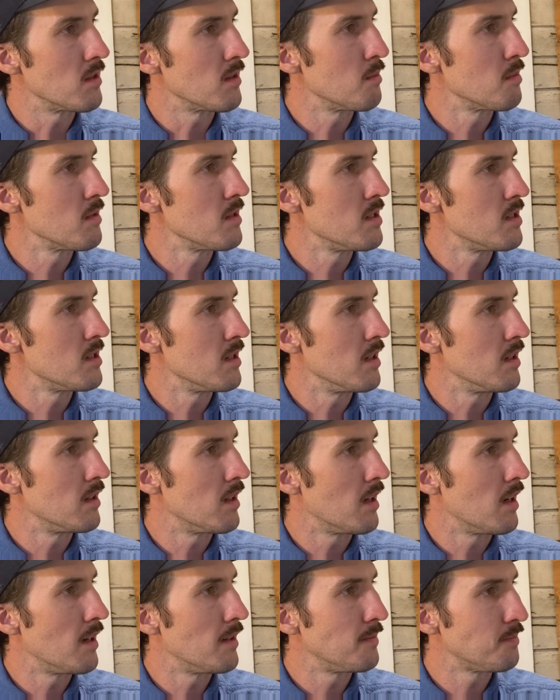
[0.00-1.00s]
Appreciate
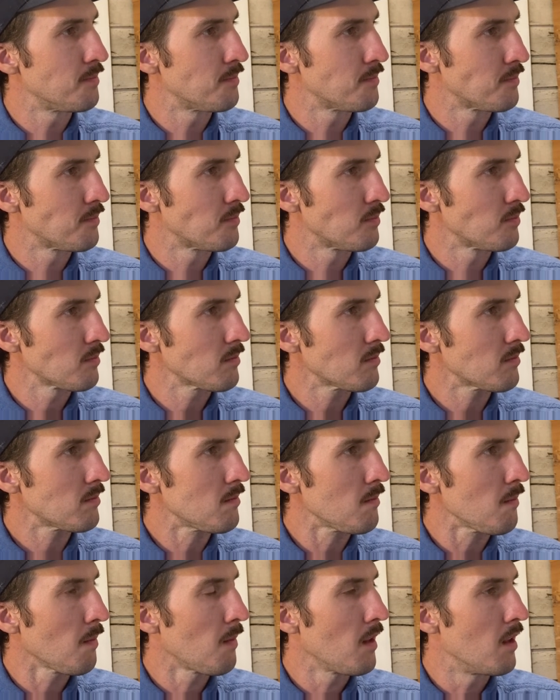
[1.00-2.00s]
that.
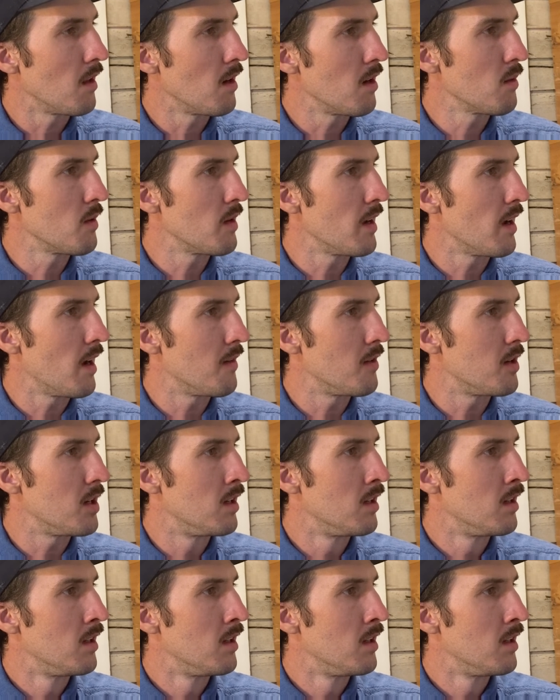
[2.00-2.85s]
There we have it.